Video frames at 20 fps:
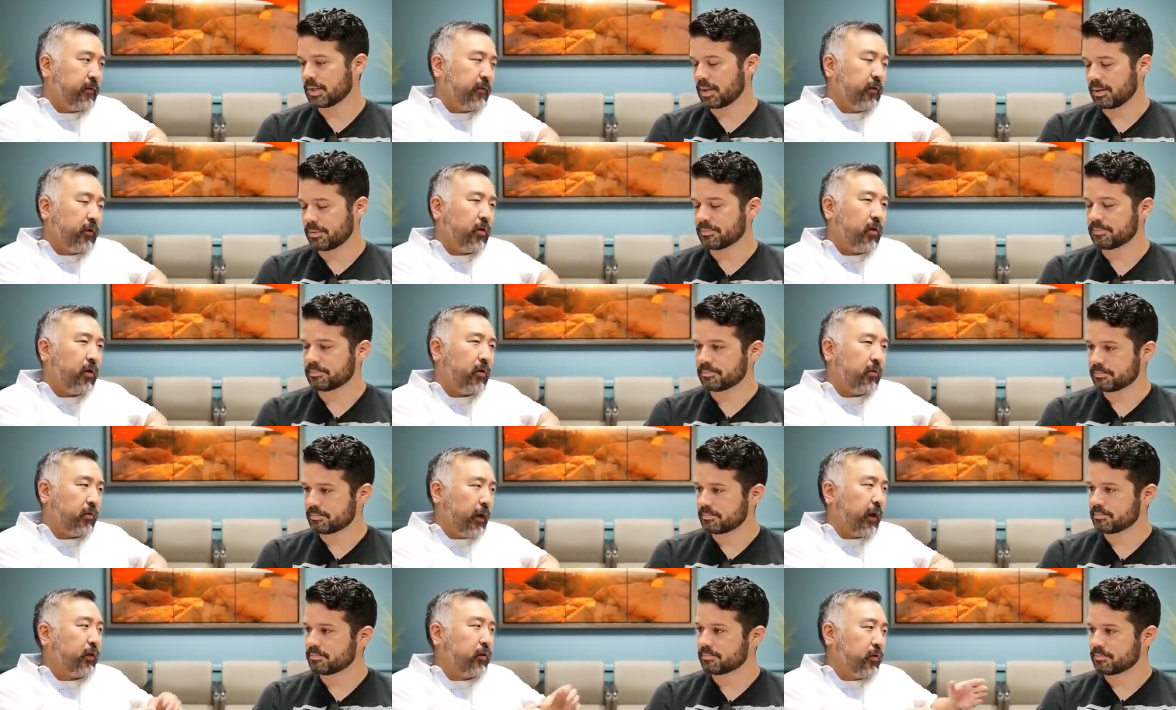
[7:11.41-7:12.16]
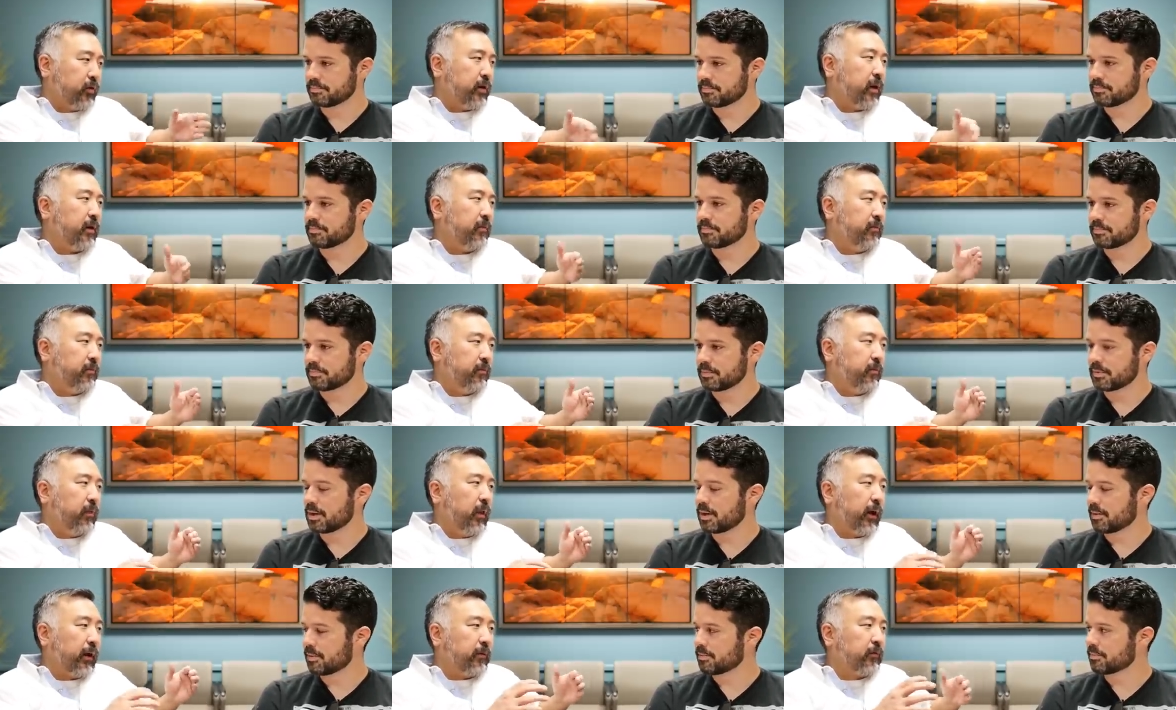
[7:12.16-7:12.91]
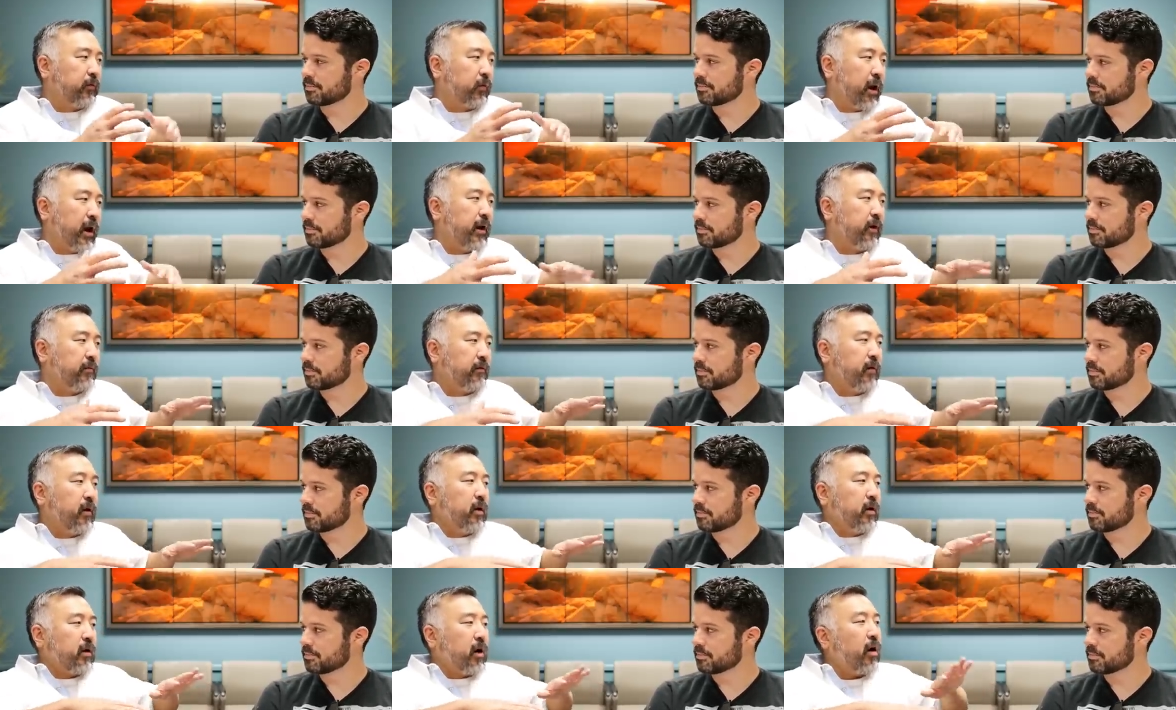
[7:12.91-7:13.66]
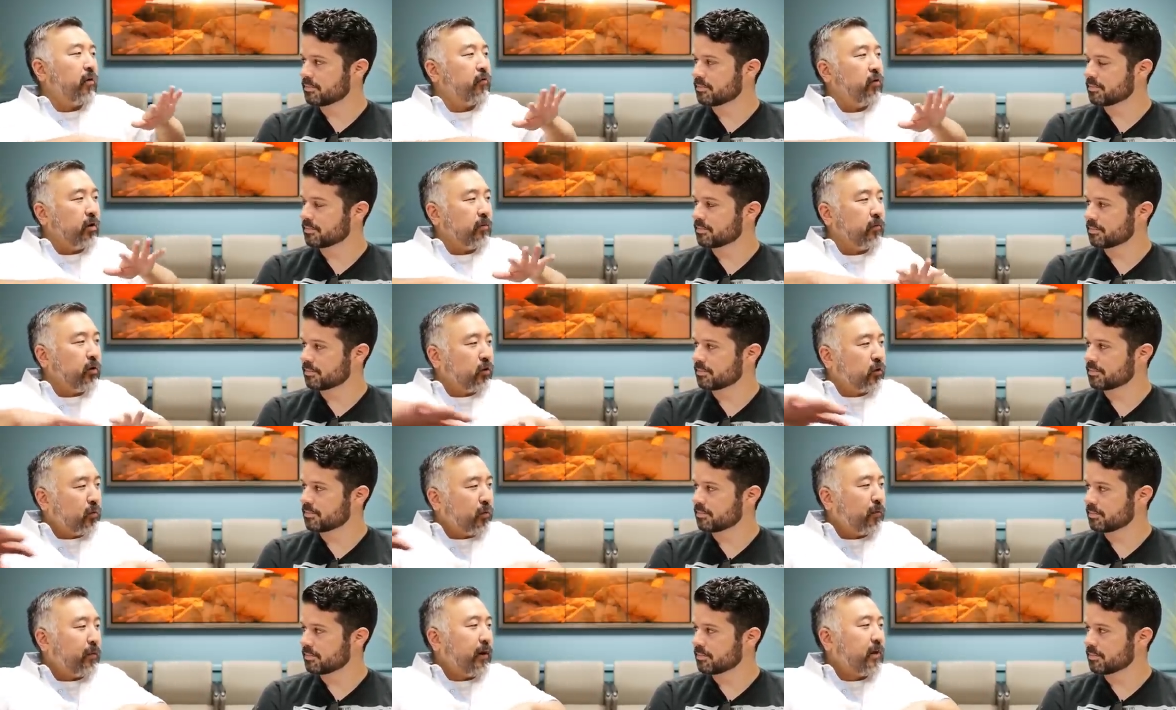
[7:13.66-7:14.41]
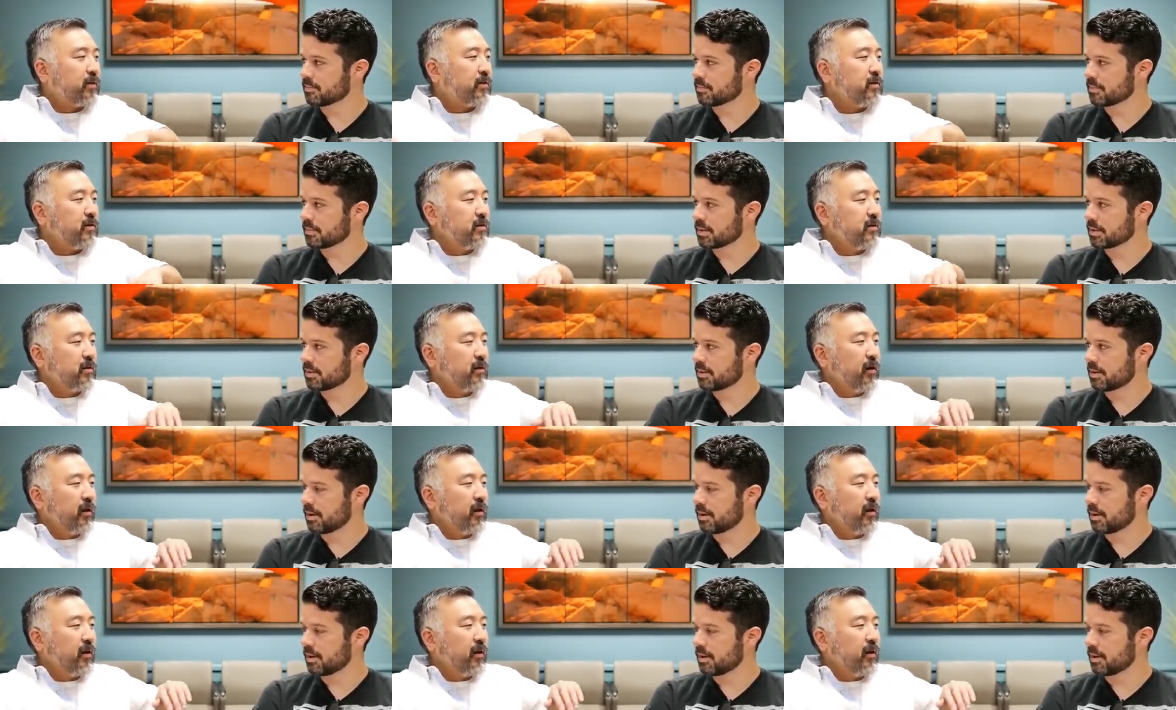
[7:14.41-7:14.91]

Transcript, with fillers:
Speaker 1: Yeah. You know, like you said, yeah. like kind of covering multiple bases.